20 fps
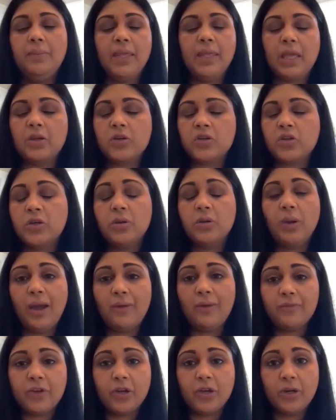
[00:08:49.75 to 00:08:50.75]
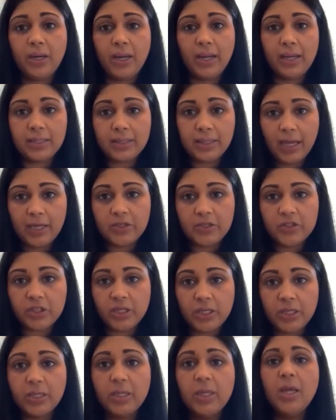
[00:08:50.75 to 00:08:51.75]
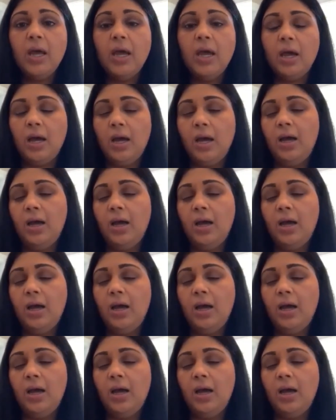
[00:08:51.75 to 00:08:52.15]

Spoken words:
making sure you have good hand hygiene.